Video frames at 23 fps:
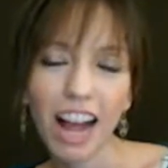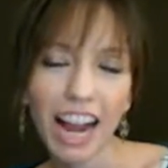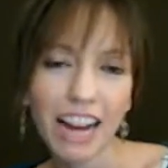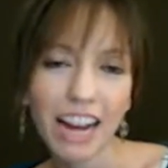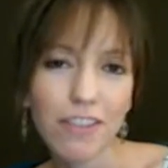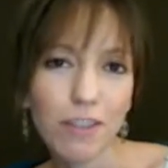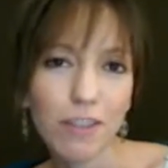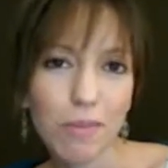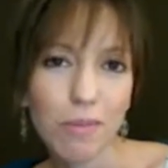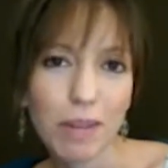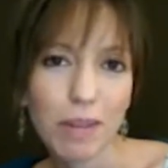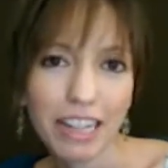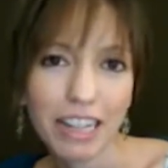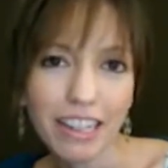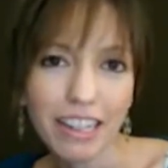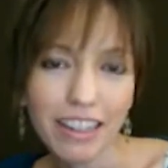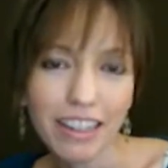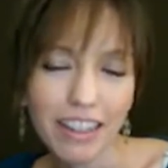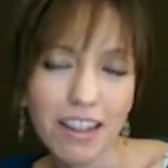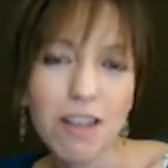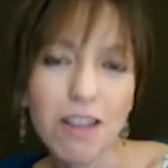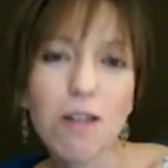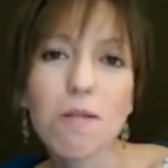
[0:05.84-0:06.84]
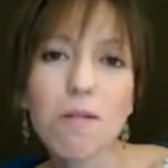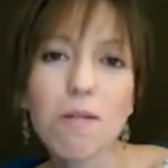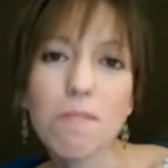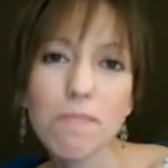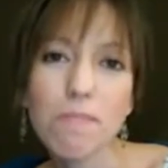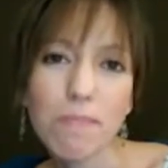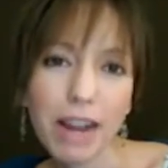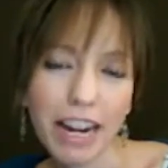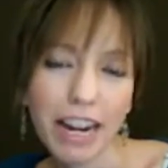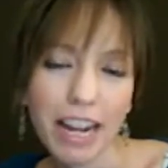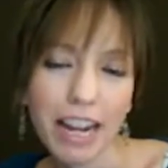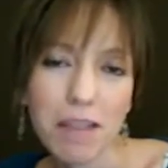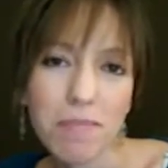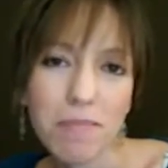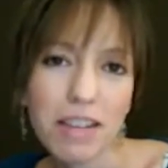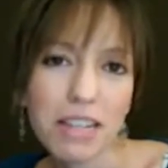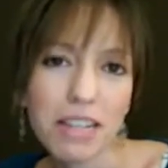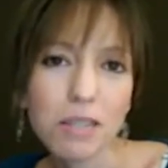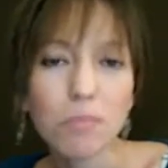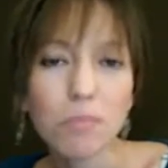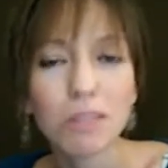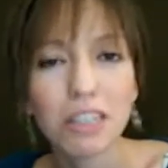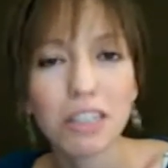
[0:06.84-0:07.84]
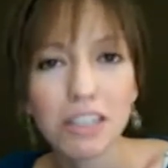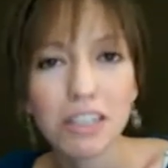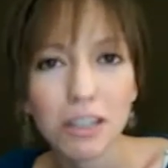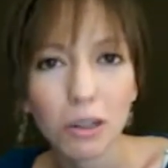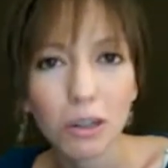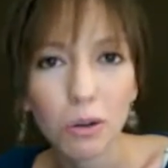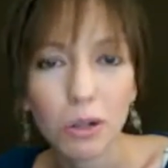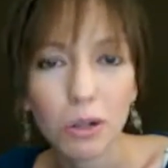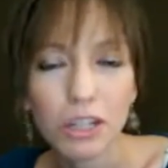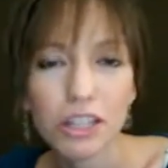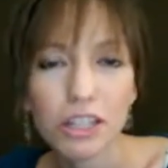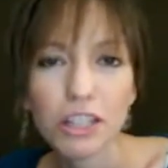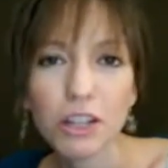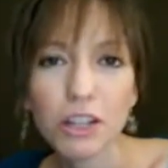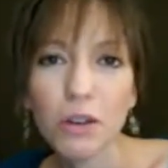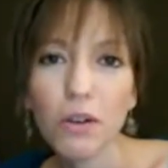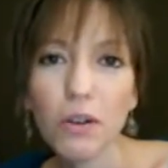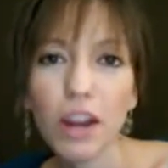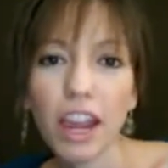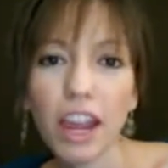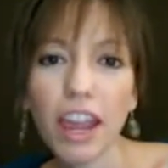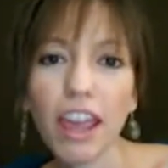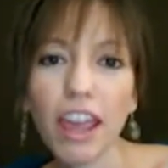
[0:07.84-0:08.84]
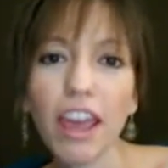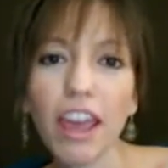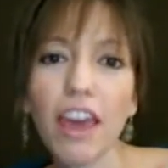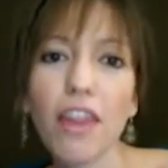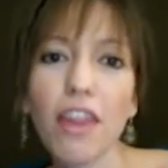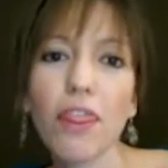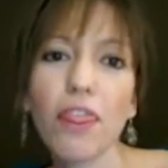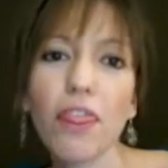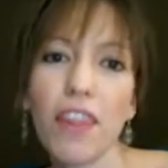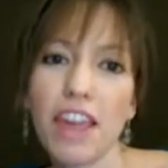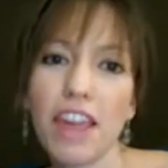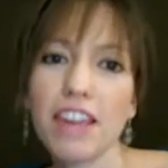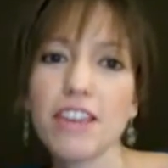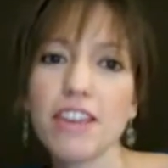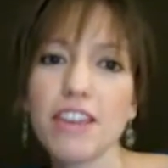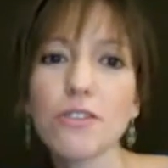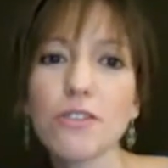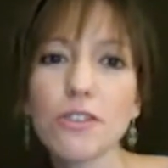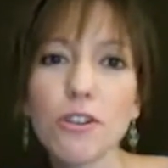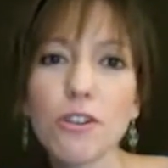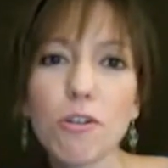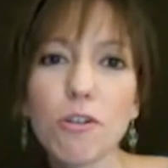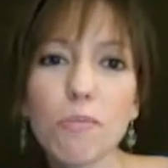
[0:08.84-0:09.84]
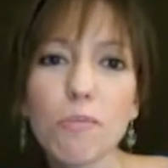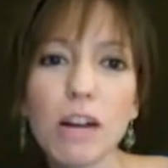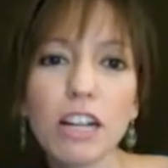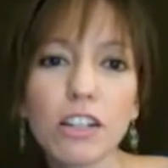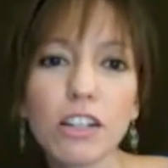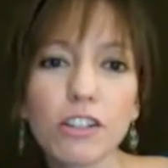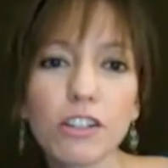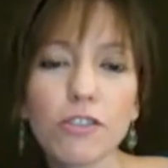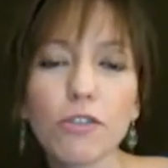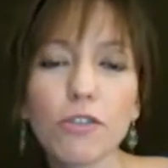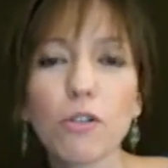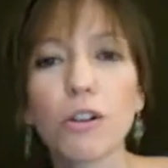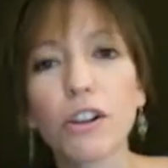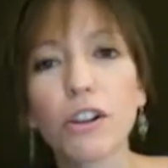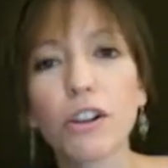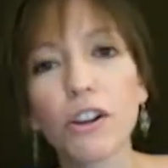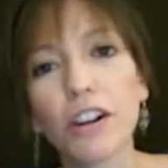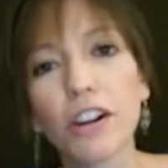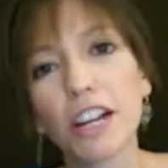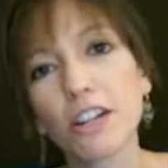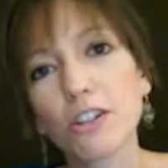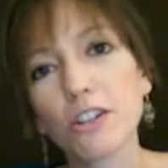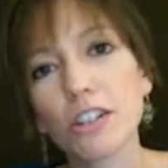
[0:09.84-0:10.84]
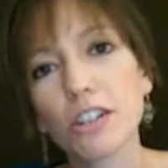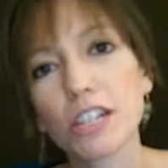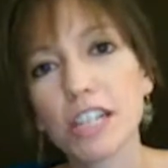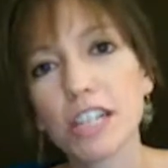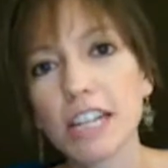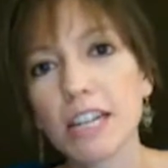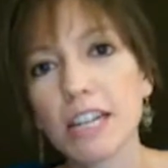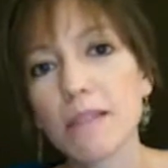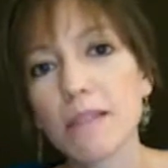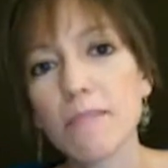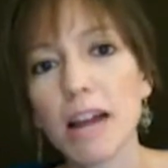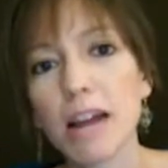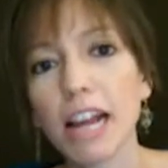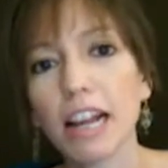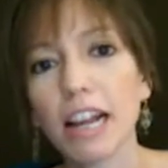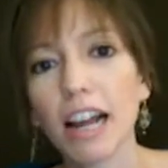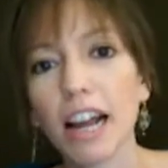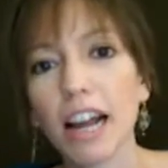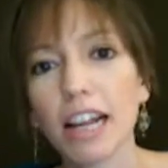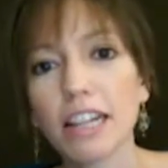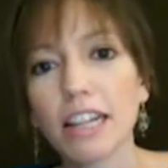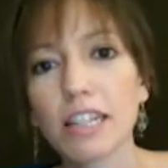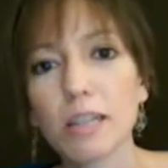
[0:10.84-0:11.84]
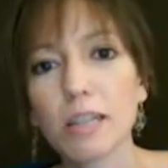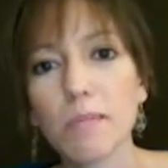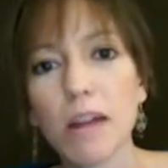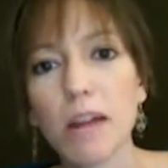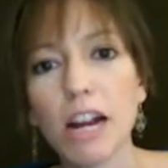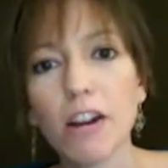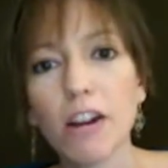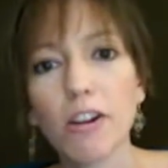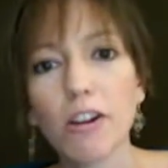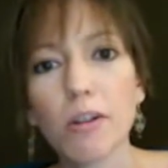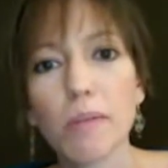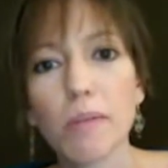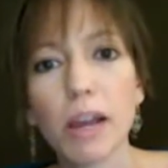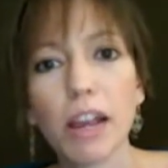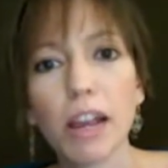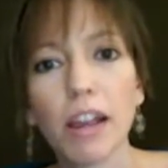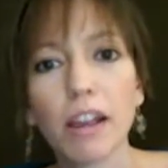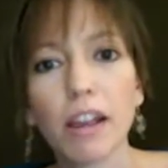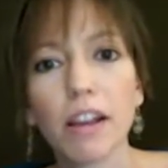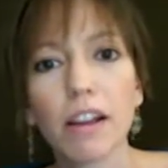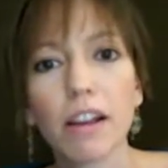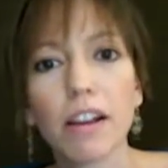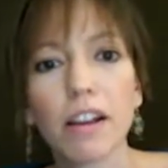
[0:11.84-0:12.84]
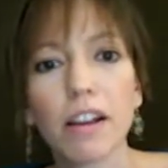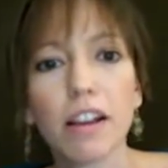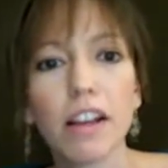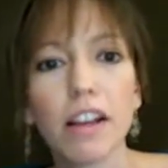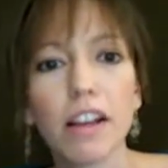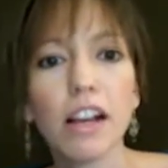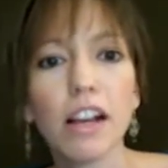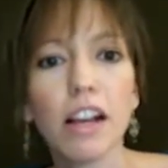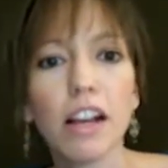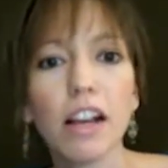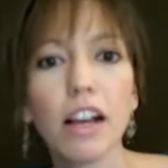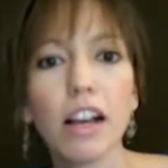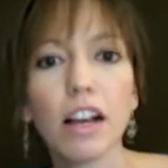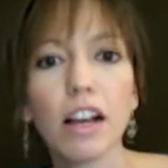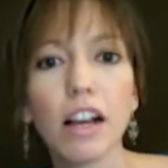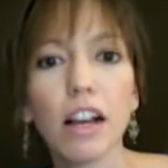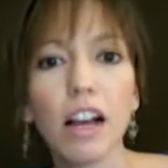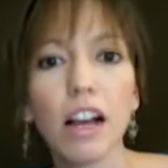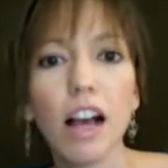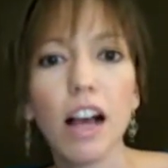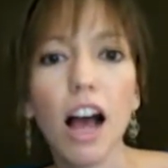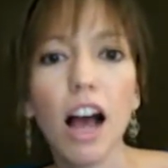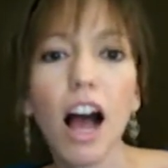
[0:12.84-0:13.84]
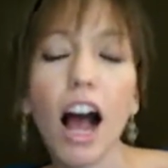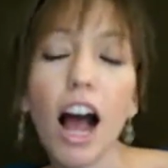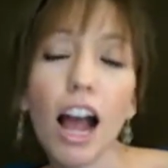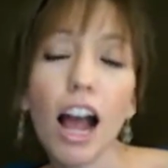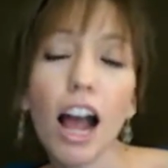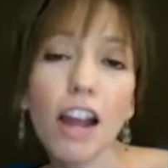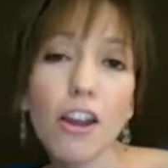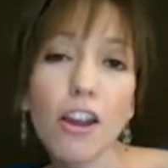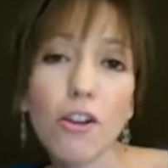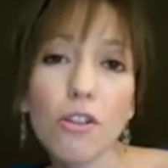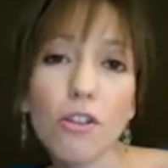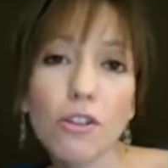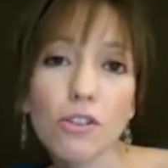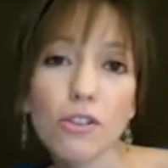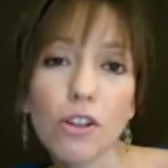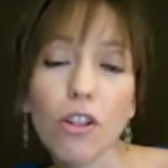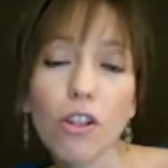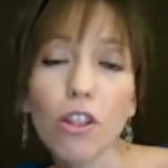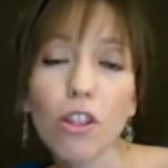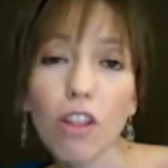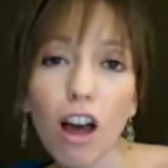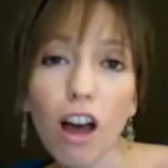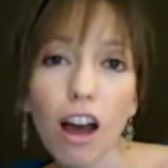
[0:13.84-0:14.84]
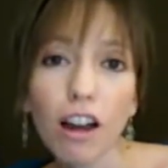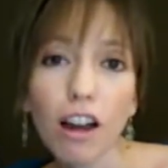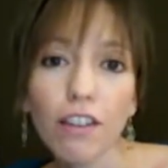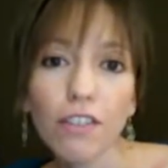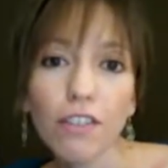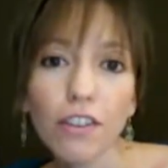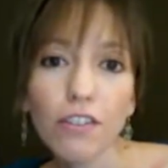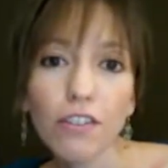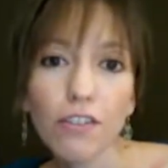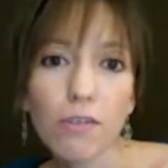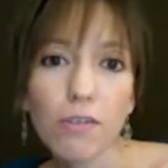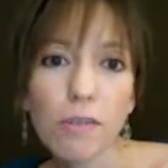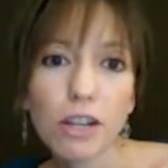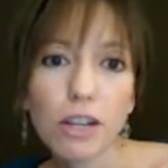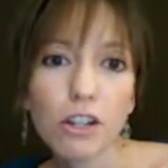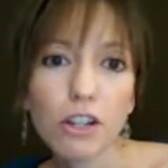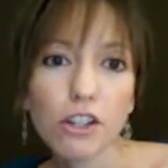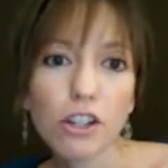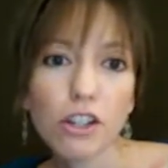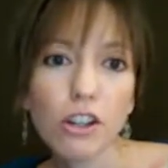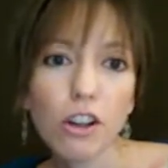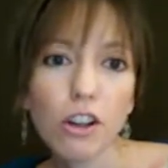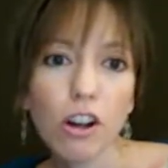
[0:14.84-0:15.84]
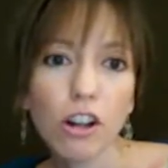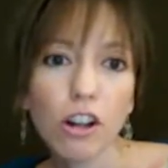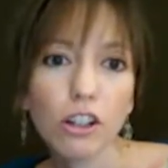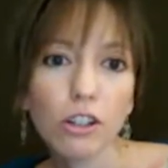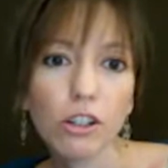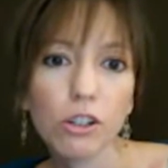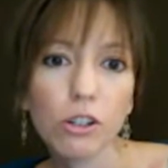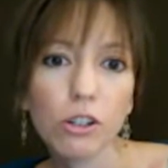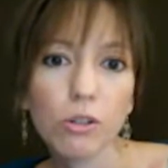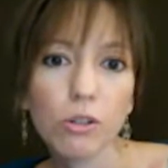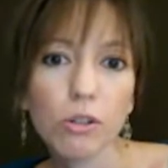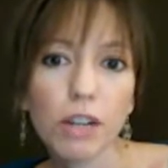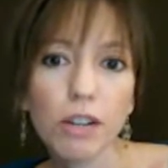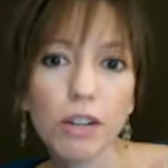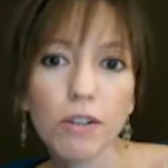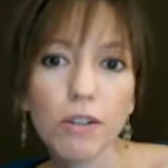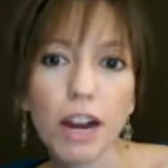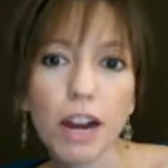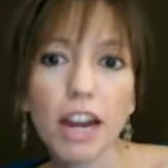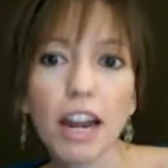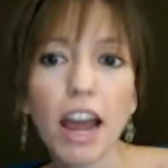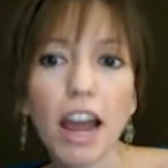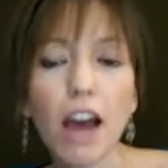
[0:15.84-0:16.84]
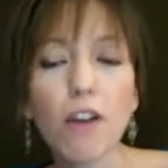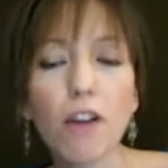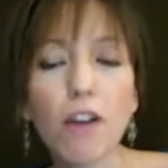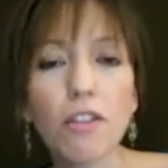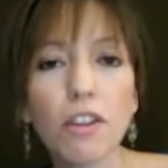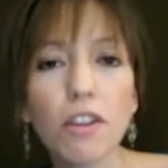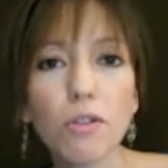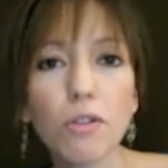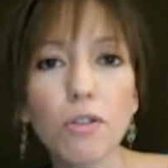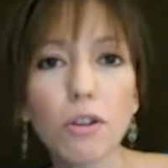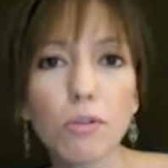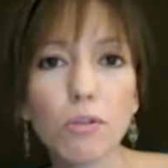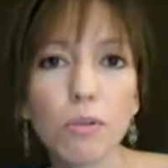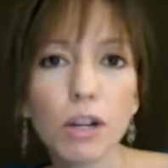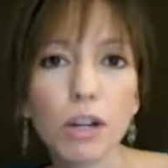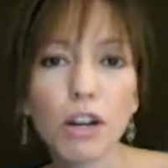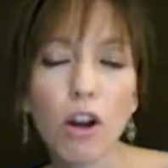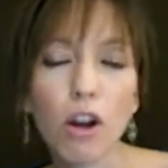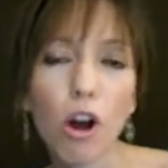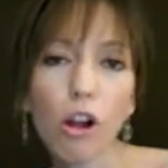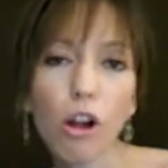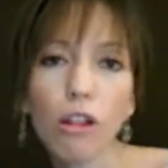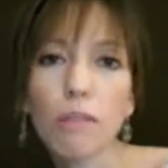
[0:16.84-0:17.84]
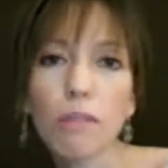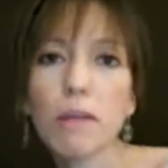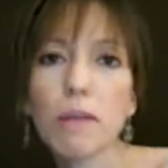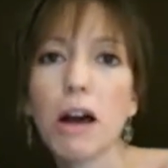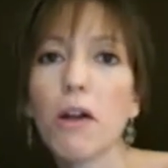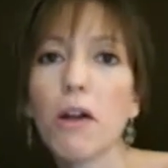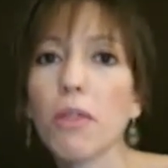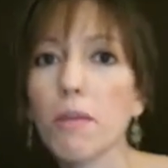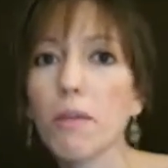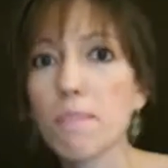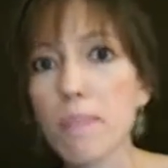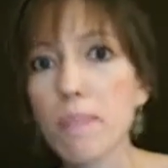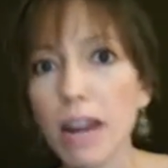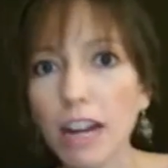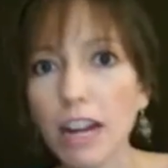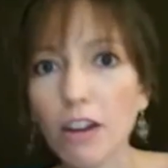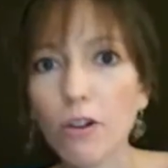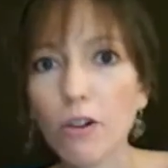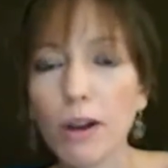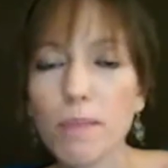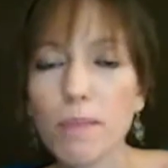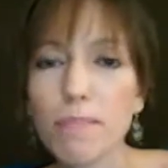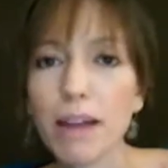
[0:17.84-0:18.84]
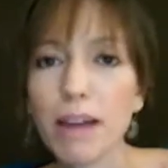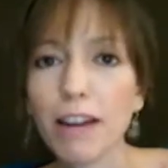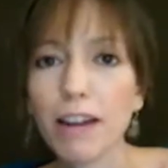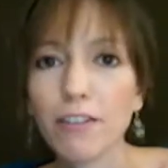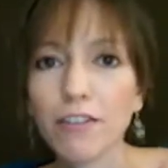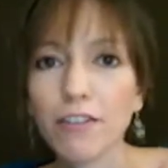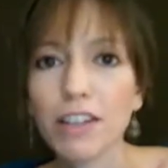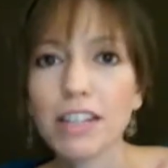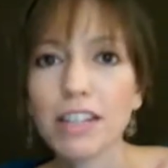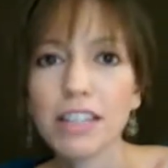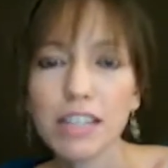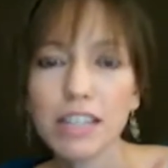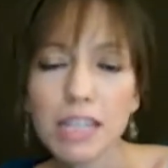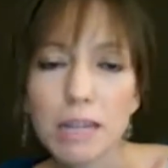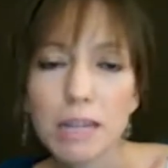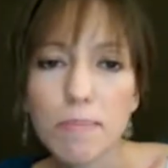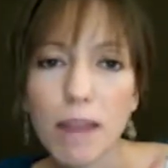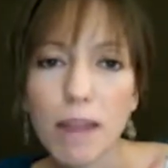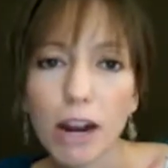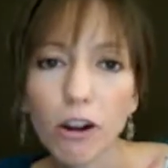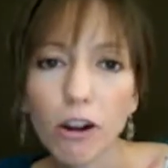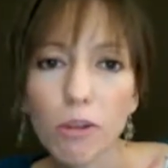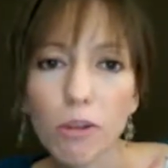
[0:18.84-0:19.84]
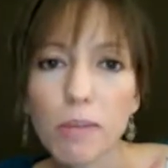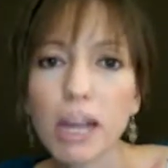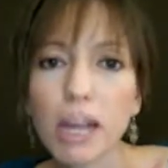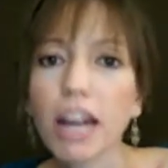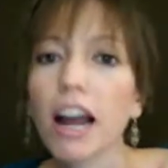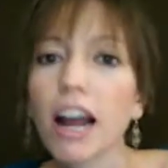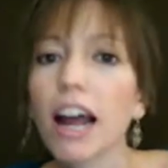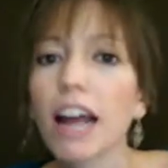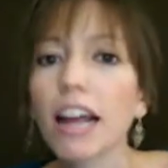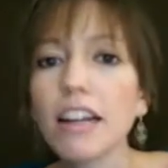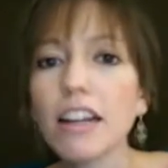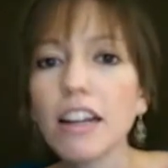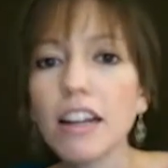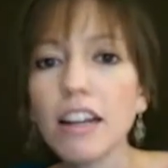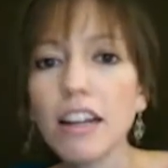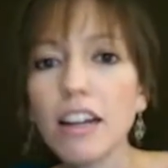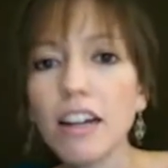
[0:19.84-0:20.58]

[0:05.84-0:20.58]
everybody, my name is Melissa Cordstone and thank you so much for your interest in my guide to macrame. I know there's a lot of information on your screen right now that you can read all about the many great benefits to the macrame guide,